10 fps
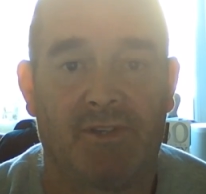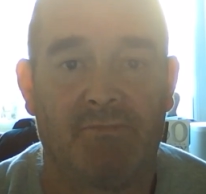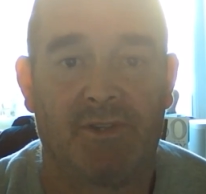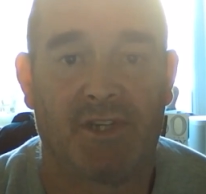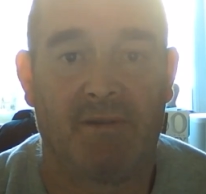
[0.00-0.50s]

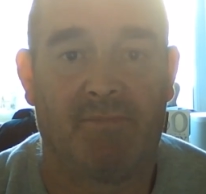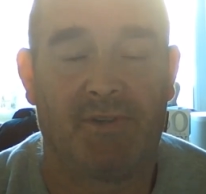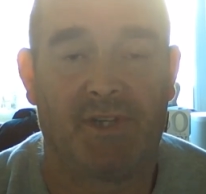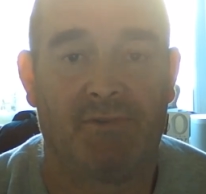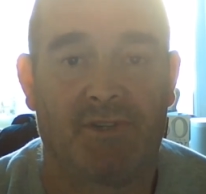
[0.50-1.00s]
machine
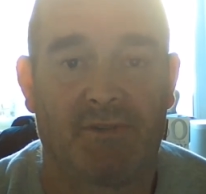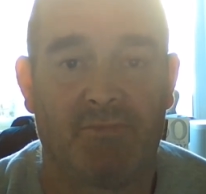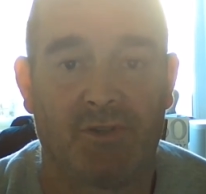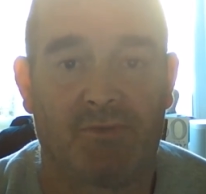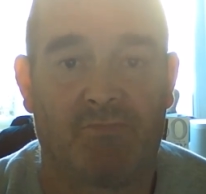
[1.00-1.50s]
produce as
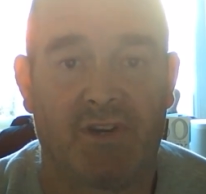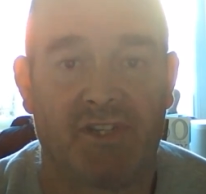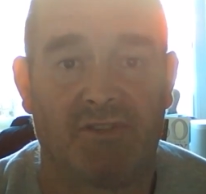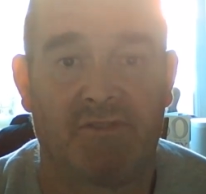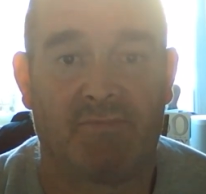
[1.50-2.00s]
much
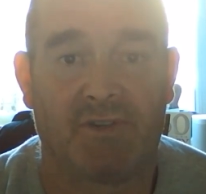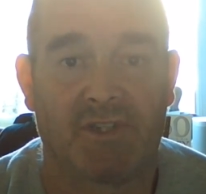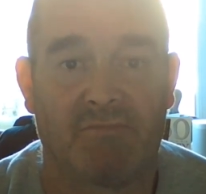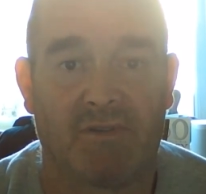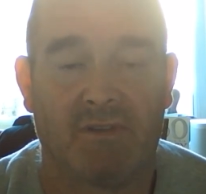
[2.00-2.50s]
pressure as
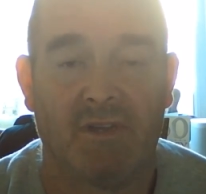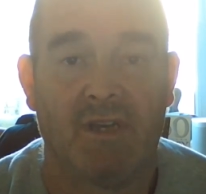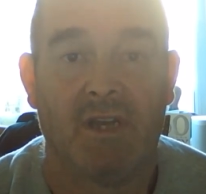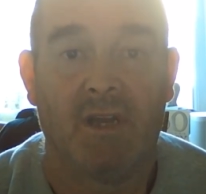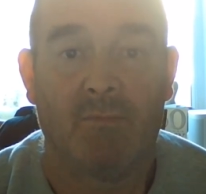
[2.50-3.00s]
possible,
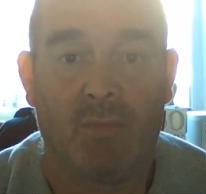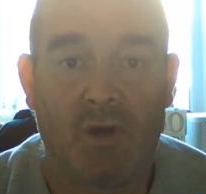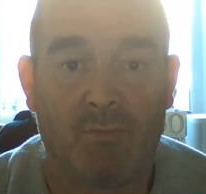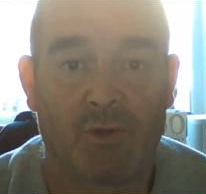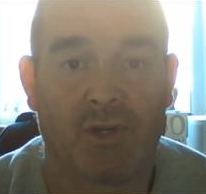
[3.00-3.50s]

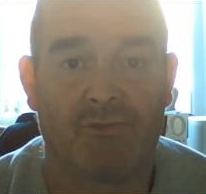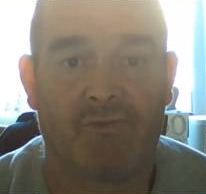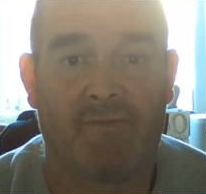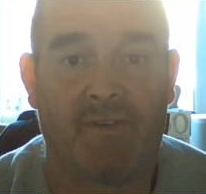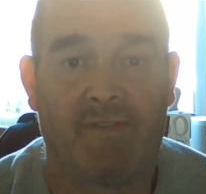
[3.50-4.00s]
but at 150